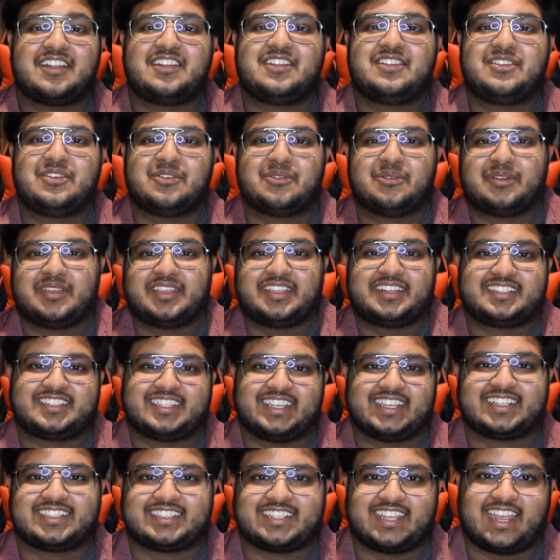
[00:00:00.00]
doing
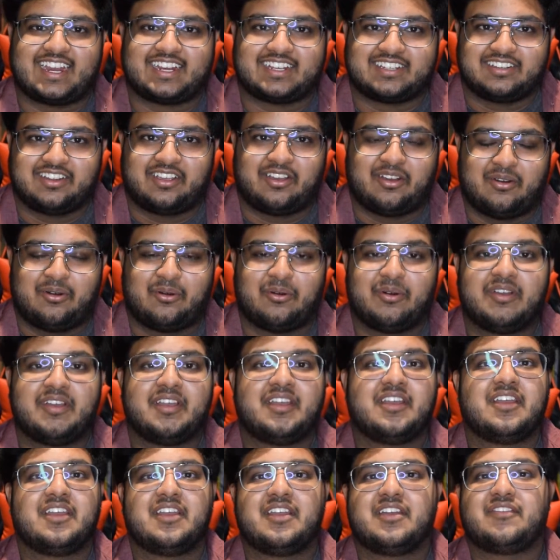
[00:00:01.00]
tic-tac-toe
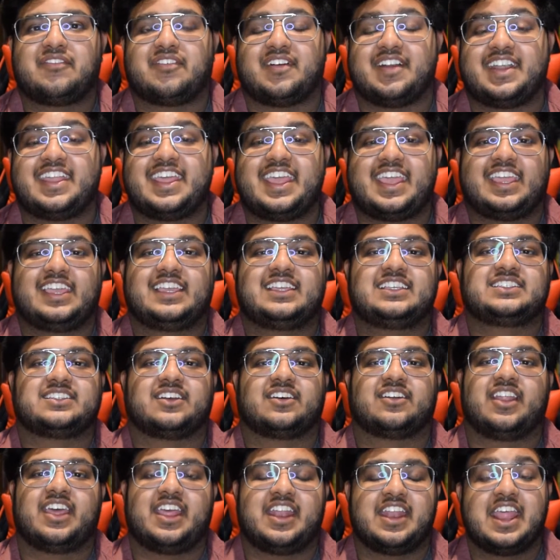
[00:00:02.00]
for days
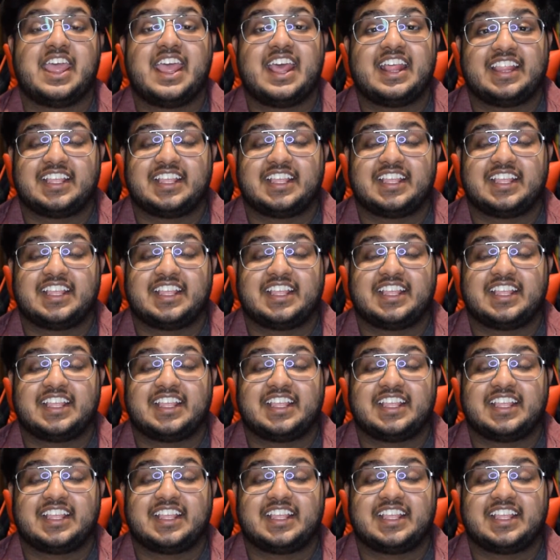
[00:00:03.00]
on end.